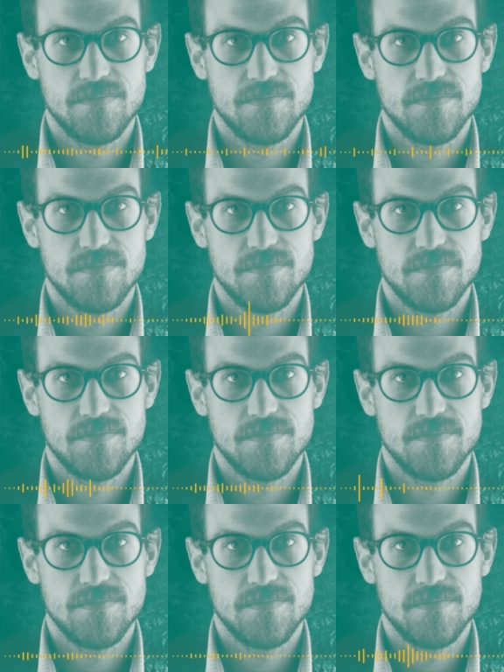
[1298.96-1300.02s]

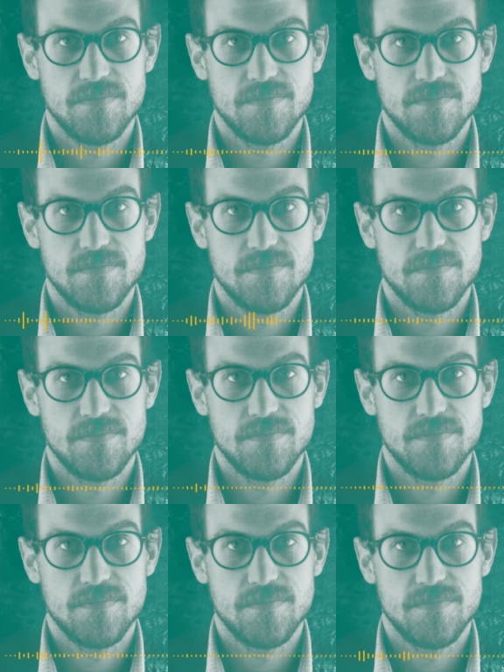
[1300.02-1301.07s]
into Sudan's central
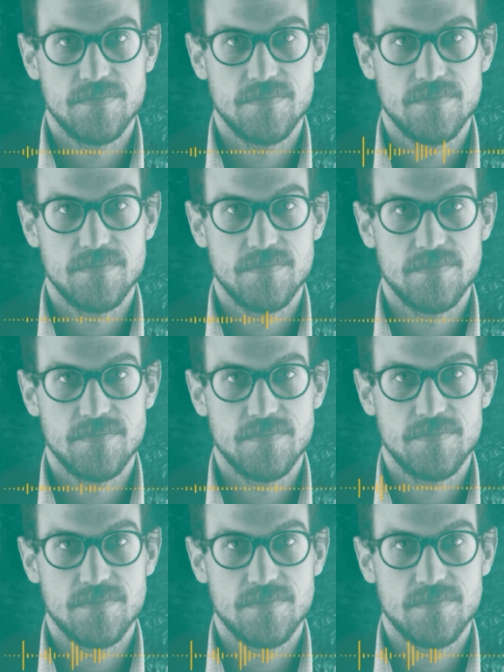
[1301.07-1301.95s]
bank to support Bashir.